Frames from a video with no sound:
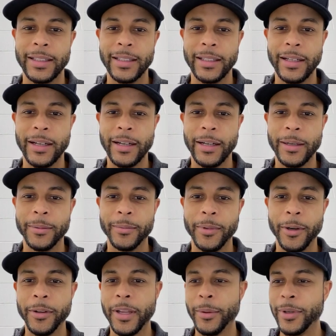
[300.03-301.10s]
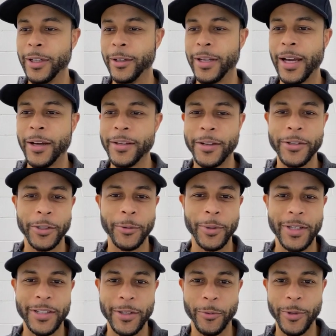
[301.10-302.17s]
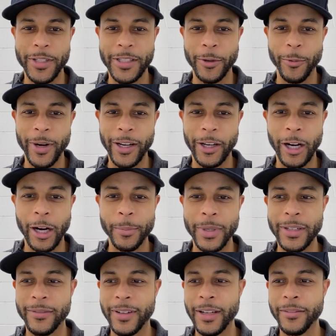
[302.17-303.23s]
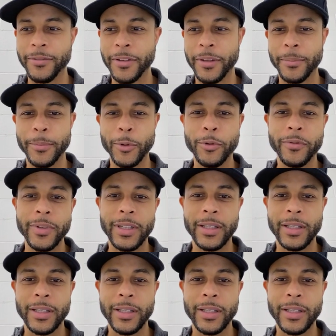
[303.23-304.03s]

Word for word: um, oh, there we go. Now there's a question. When is the red carpet event for the movie